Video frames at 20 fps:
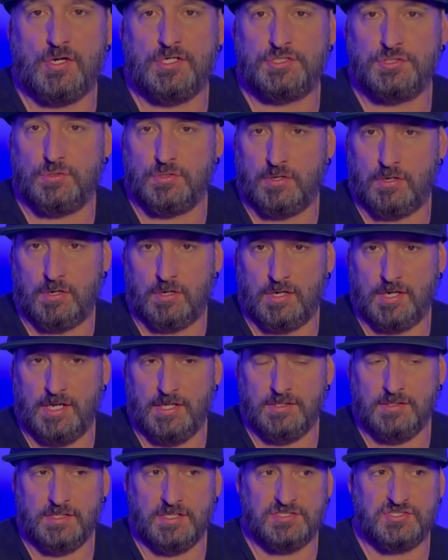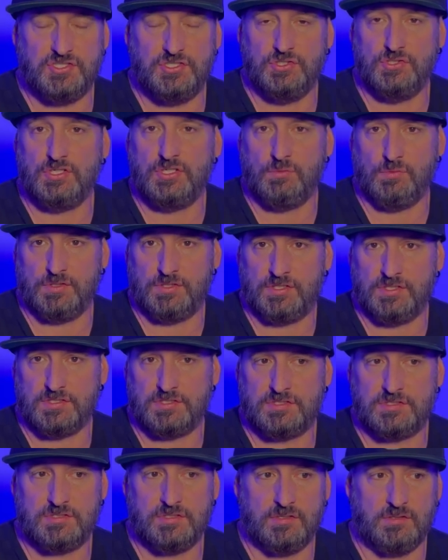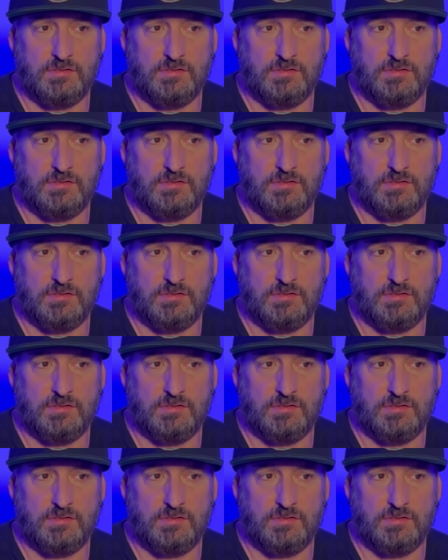to an RN that's dealing with this